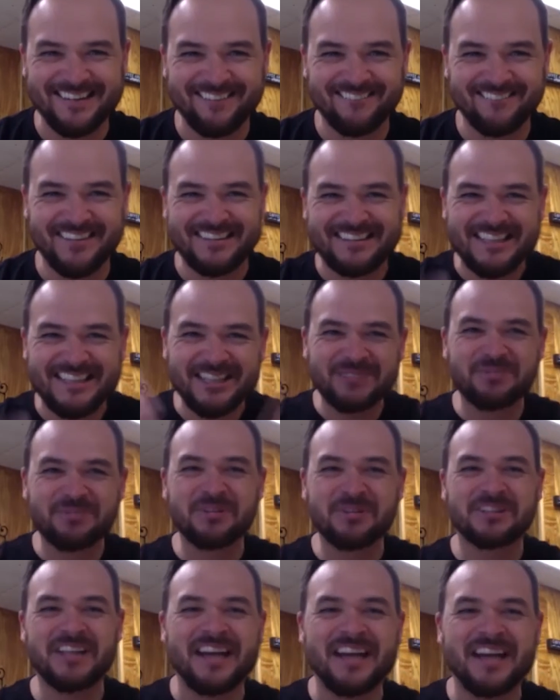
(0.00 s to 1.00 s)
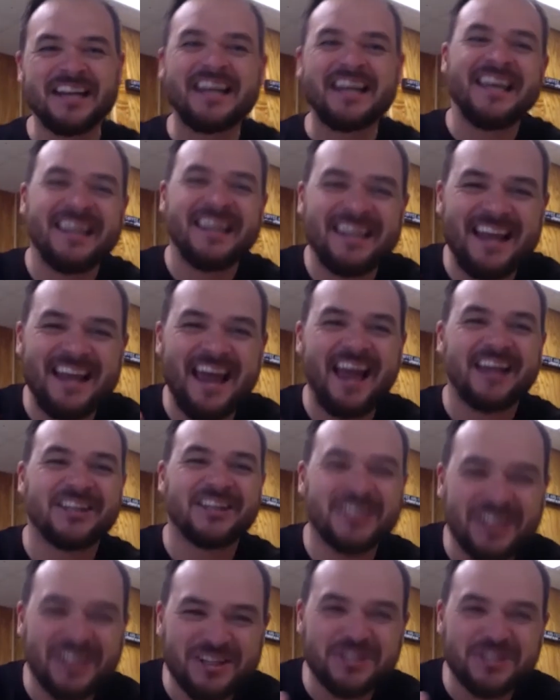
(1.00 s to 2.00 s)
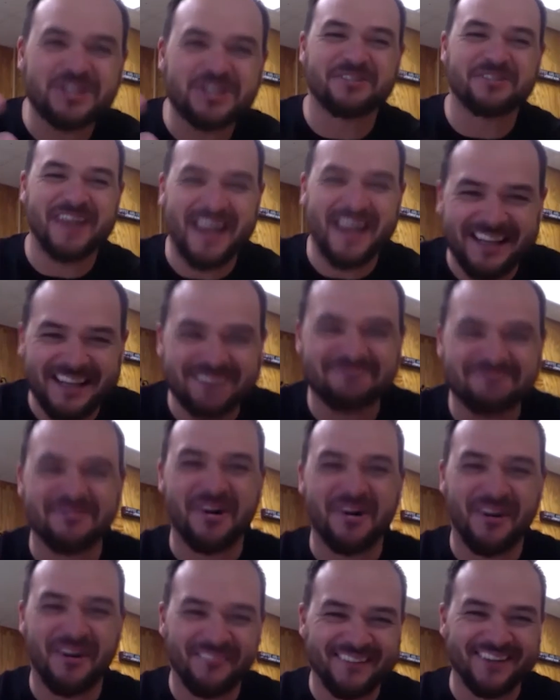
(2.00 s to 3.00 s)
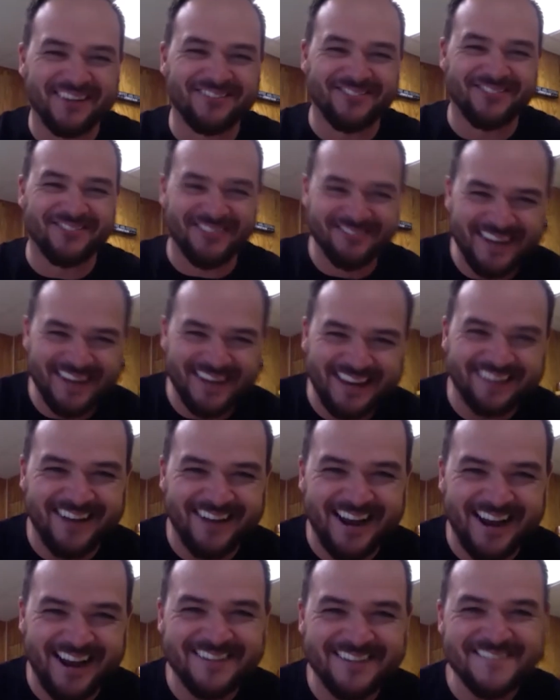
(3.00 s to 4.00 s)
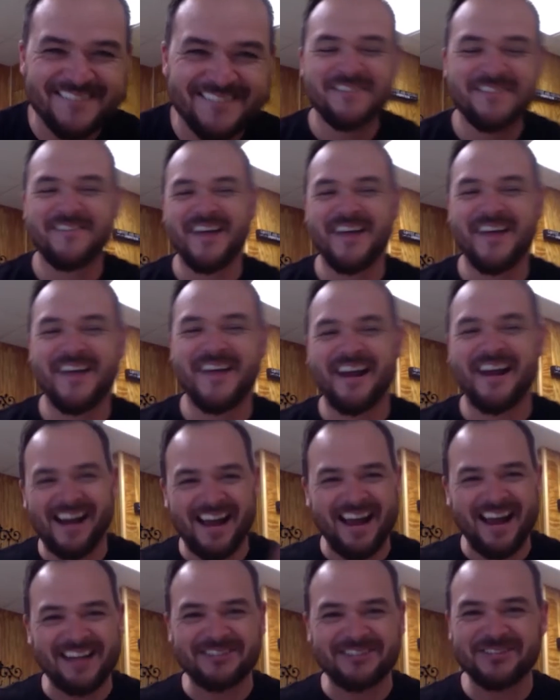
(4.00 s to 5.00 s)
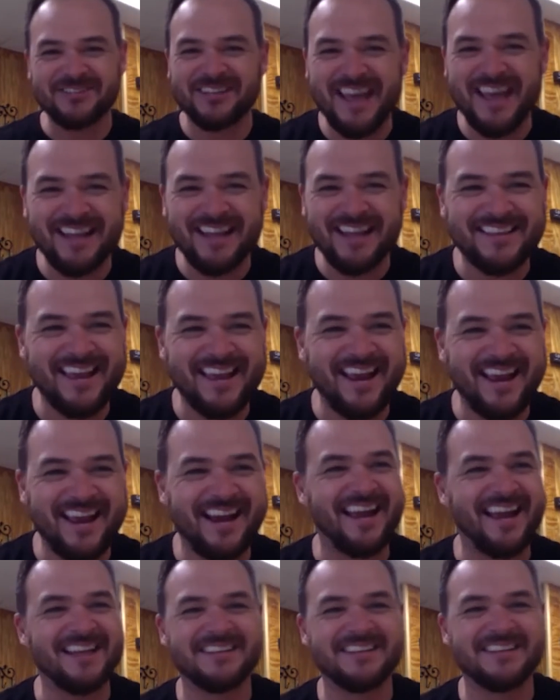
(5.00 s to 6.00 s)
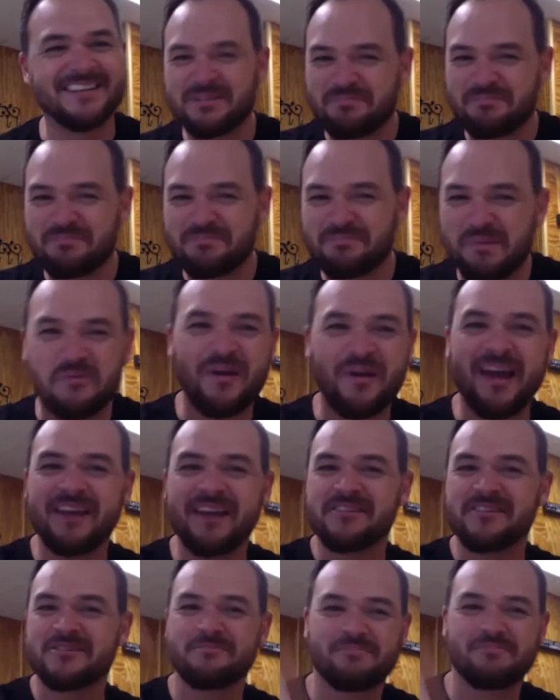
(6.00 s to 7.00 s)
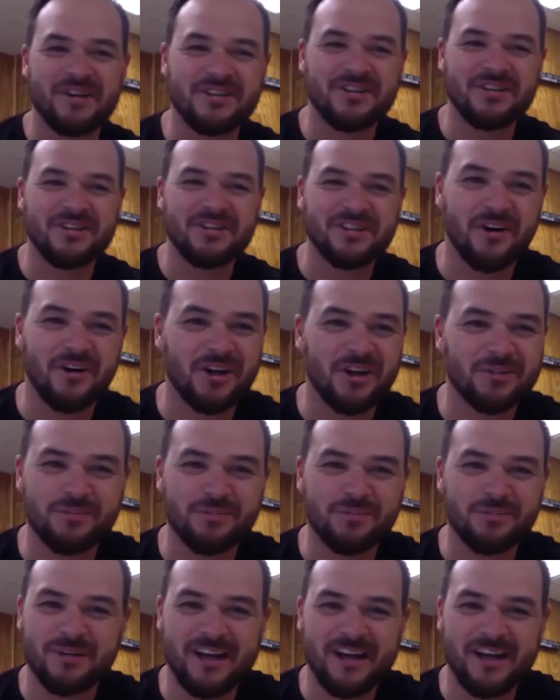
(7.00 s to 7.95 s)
But this was an in-action training moment for me, right? Where I had to get there and just be ready to preach the gospel.